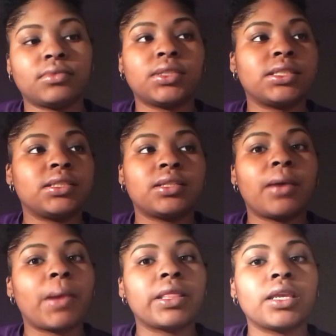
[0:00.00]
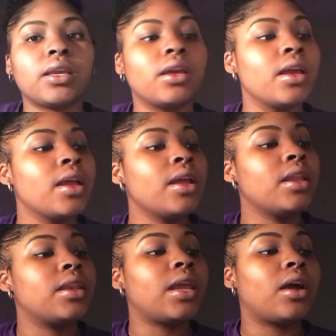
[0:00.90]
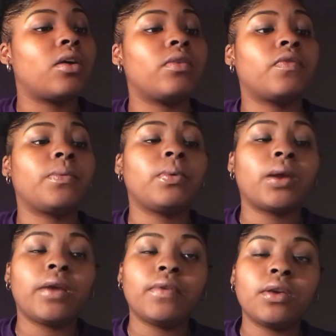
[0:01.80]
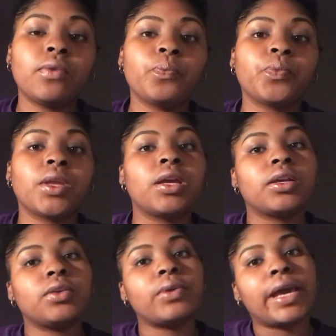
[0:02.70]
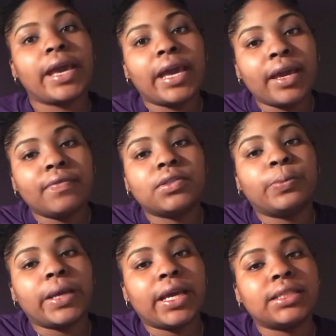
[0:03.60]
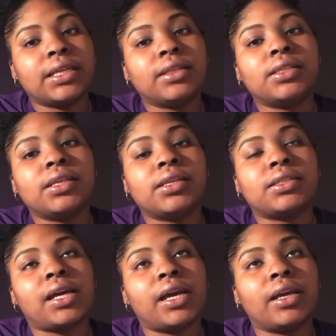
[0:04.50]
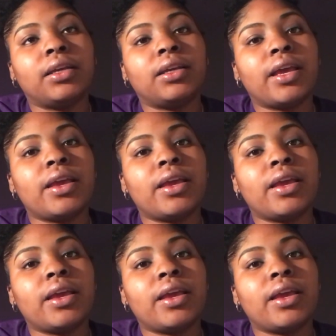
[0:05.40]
It's just not my thing. Now, for Prairie View, you have to pass that TSI.